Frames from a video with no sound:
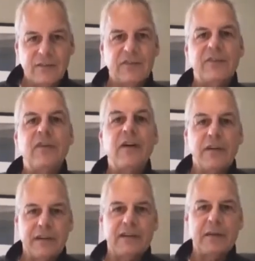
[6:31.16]

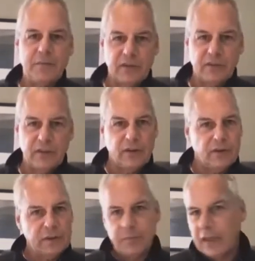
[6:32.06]
very deep
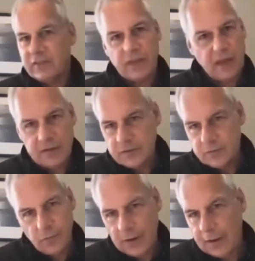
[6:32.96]
insecurity based on
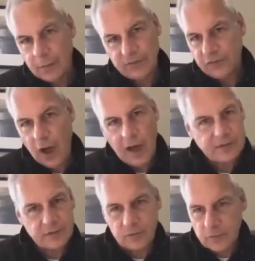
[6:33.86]
what I was taught.
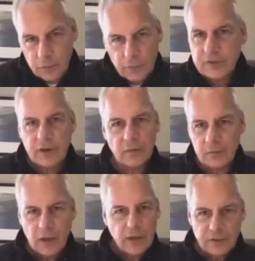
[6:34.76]
And,
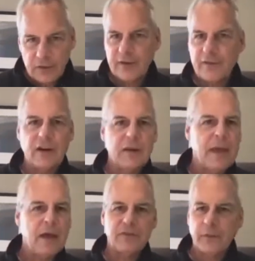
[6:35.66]
you're never going to
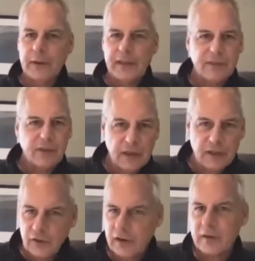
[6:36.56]
amount to anything.
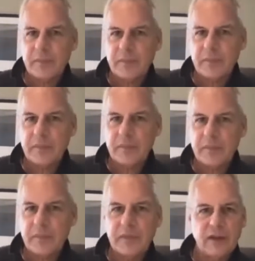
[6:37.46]
You're going to be
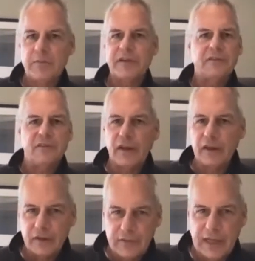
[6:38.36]
a complete
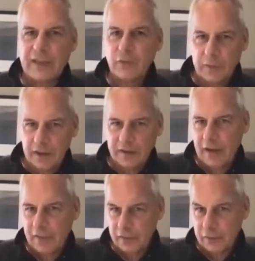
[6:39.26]
failure. That's what my
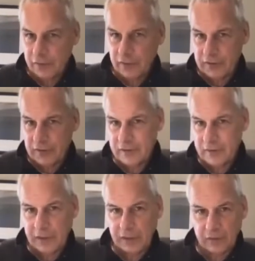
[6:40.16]
father drilled into
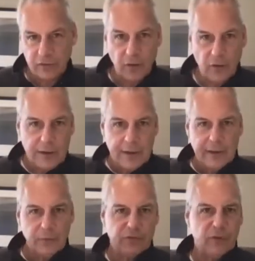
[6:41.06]
me. And so it
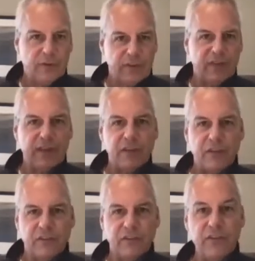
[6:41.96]
was sort of this
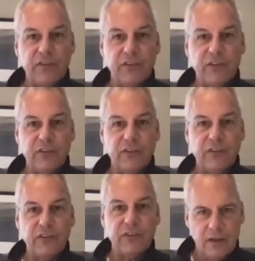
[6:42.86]
inconsistency of,